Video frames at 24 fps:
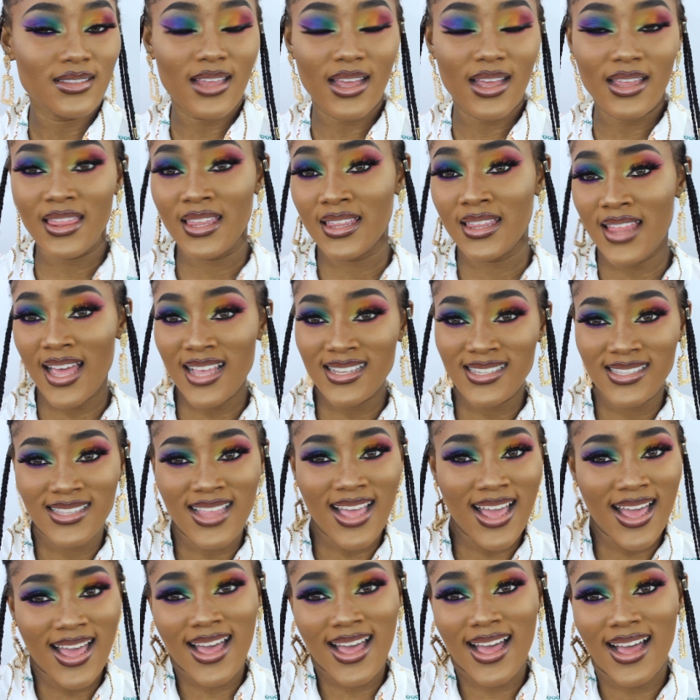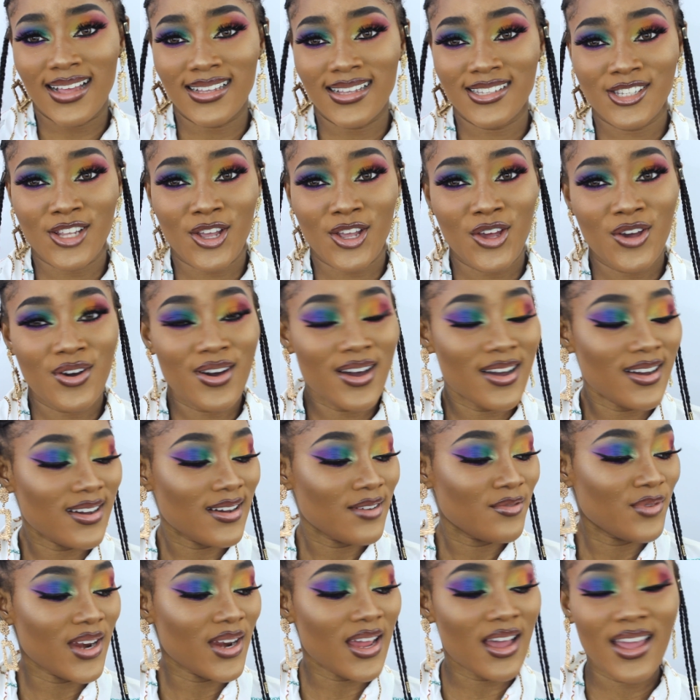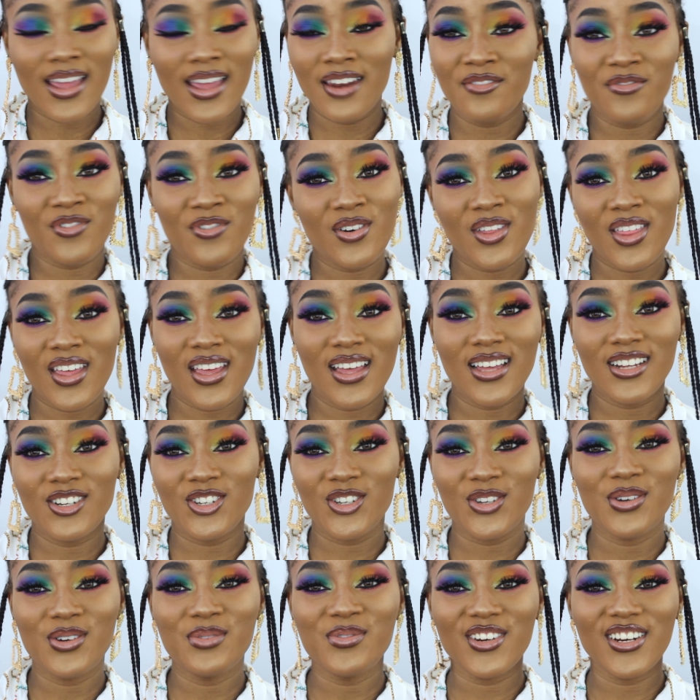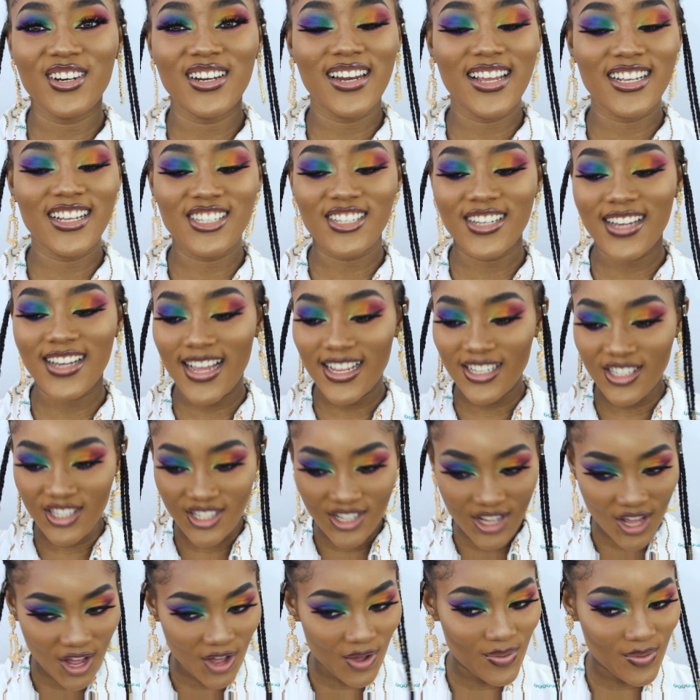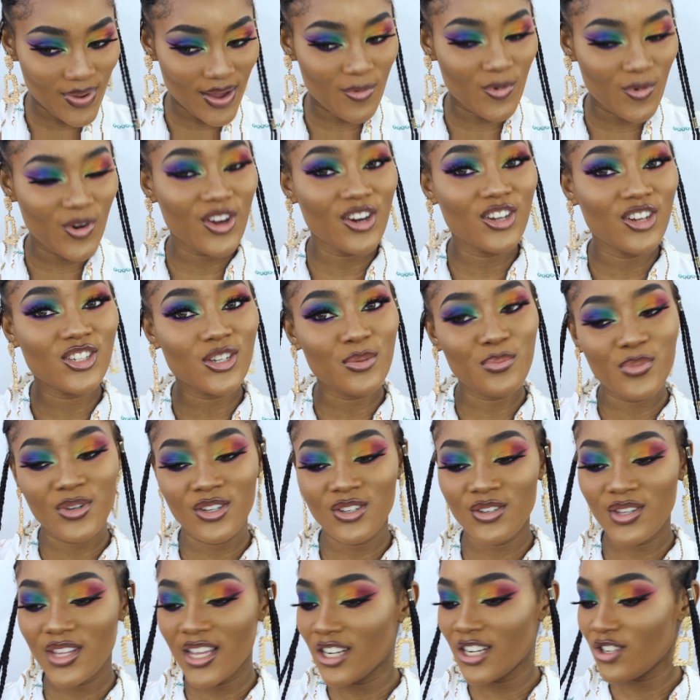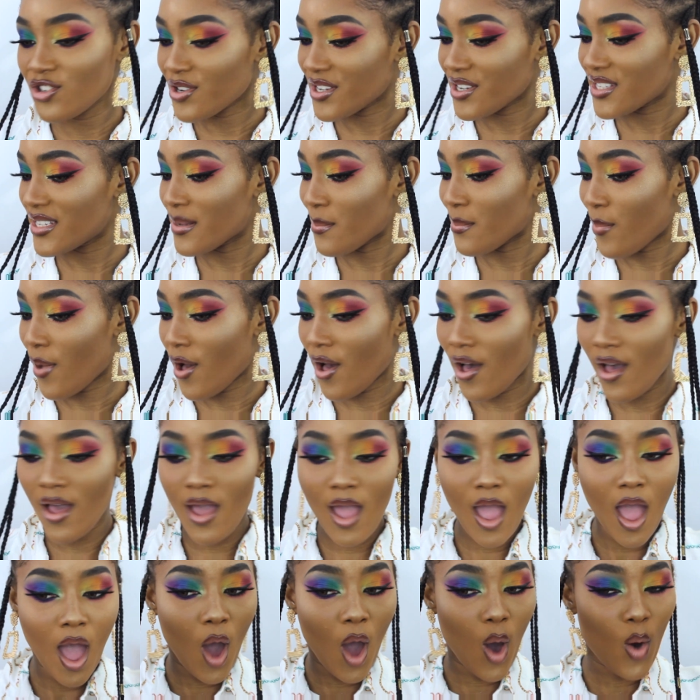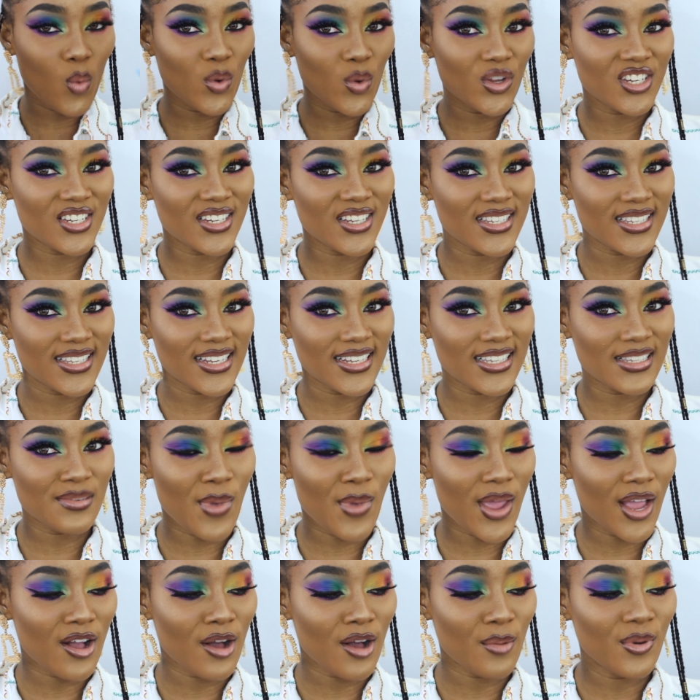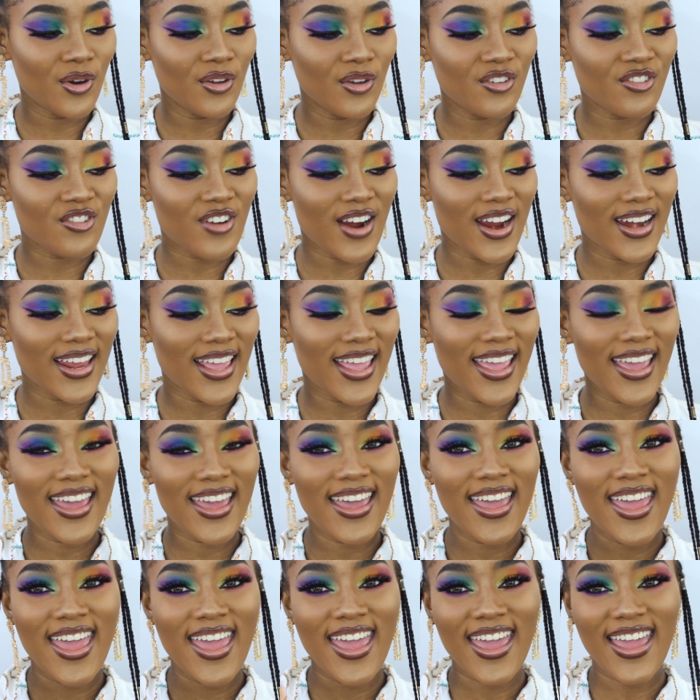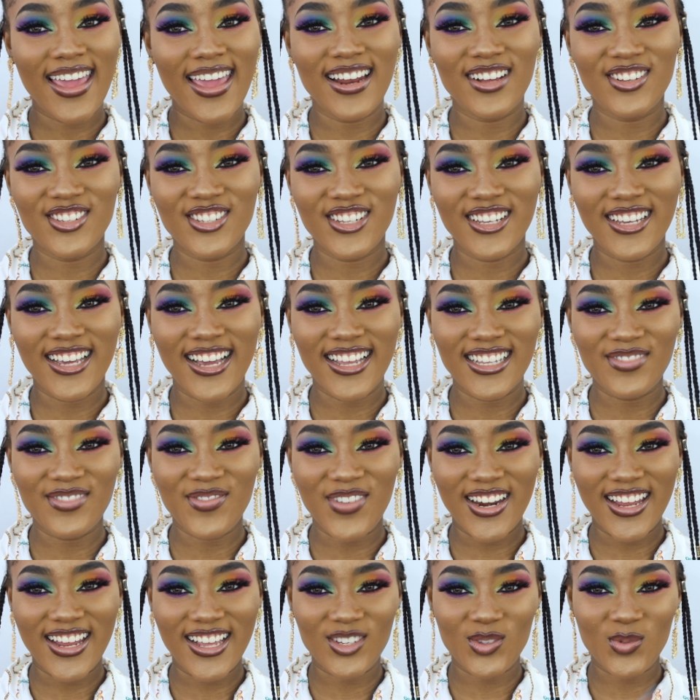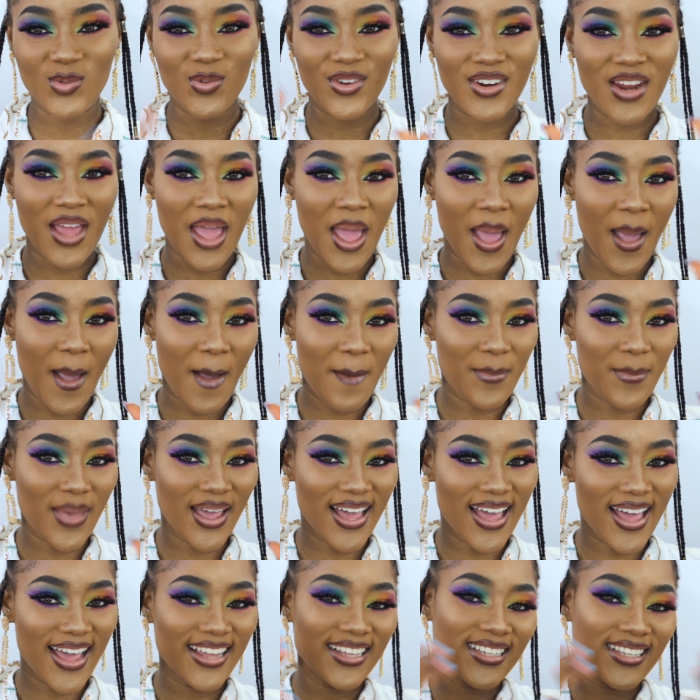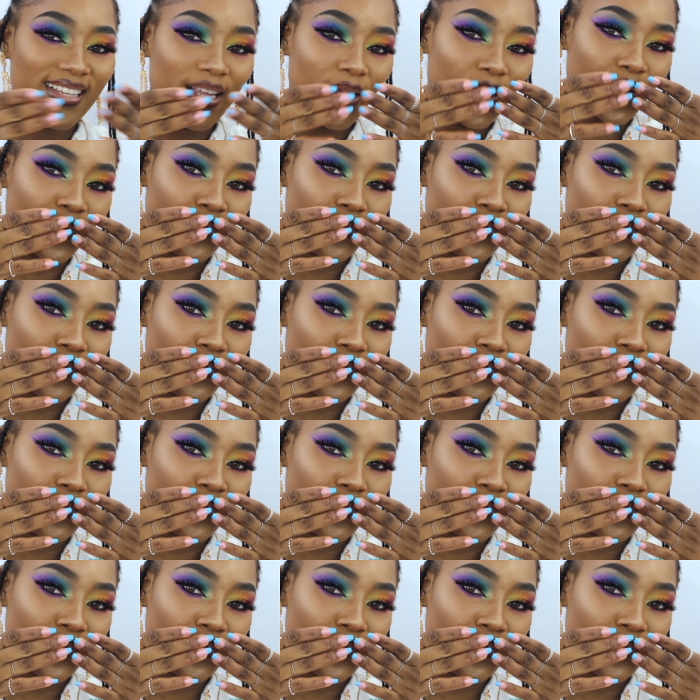think that's that. So without any further ado, I'm gonna let you guys go, and we're gonna jump into the interesting part, which is this makeup look right here, and I'll see you guys in my next one. Bye guys.